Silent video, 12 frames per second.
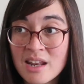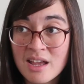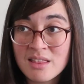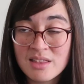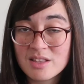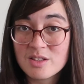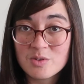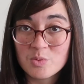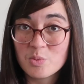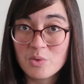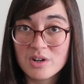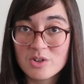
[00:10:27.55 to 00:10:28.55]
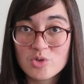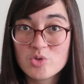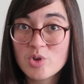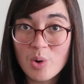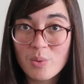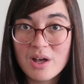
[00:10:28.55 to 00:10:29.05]
And I think this would work
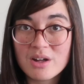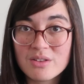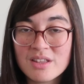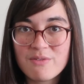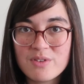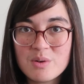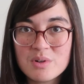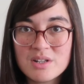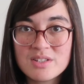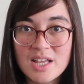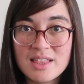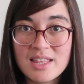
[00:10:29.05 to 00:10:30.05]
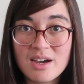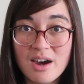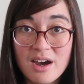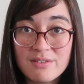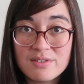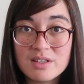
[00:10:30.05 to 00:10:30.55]
so well. If you were to take The
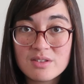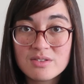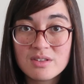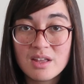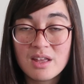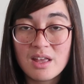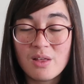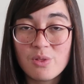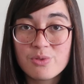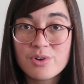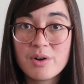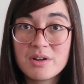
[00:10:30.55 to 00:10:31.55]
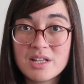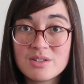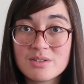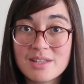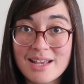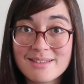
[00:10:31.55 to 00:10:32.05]
Office and throw it
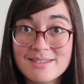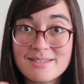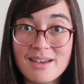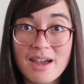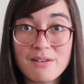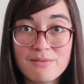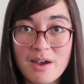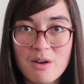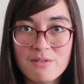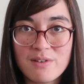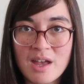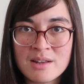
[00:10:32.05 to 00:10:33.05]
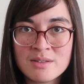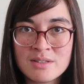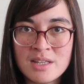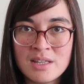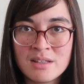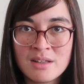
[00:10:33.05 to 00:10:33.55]
into like sci-fi or
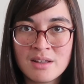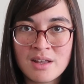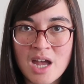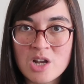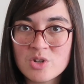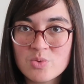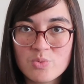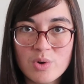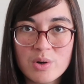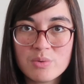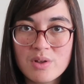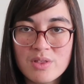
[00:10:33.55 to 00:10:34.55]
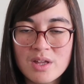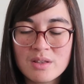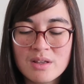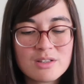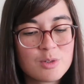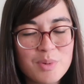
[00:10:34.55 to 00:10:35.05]
fantasy and just roll with
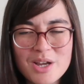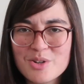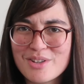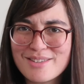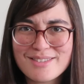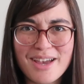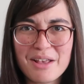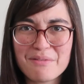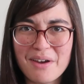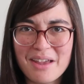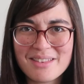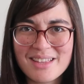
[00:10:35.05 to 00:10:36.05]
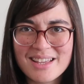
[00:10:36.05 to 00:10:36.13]
it, especially sci-fi.